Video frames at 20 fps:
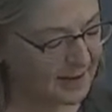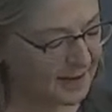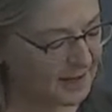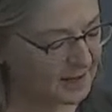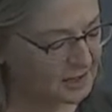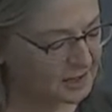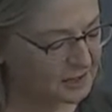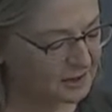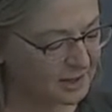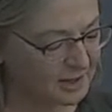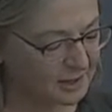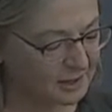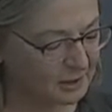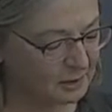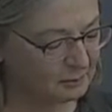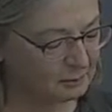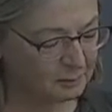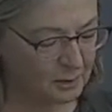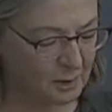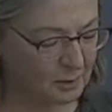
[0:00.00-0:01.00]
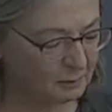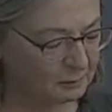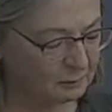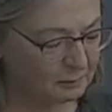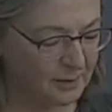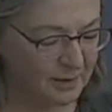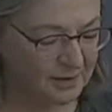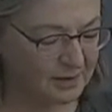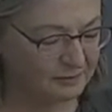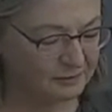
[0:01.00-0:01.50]
ash like a
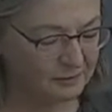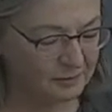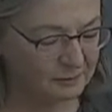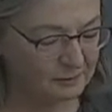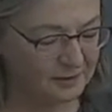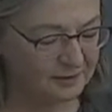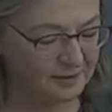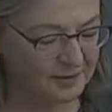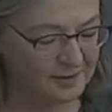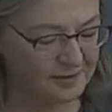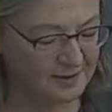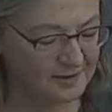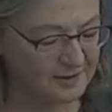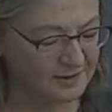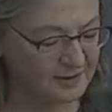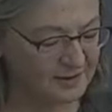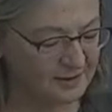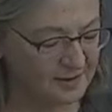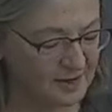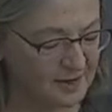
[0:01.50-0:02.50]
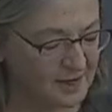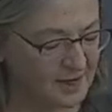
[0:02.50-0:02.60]
bow ready for release.